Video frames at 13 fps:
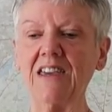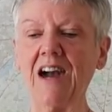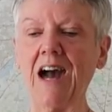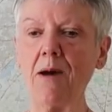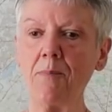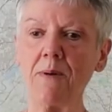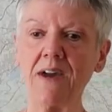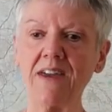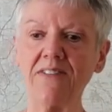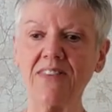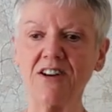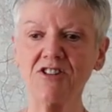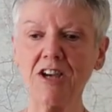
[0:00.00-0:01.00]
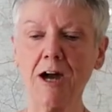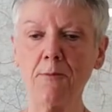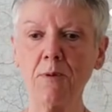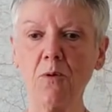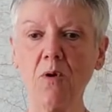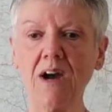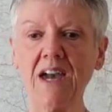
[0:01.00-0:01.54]
you're happy, that's your
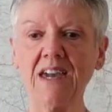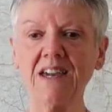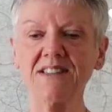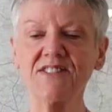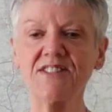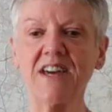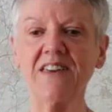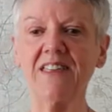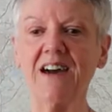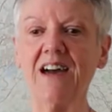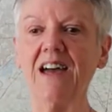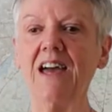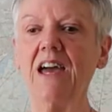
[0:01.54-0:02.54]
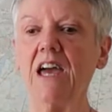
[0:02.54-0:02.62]
happy weight, stay there.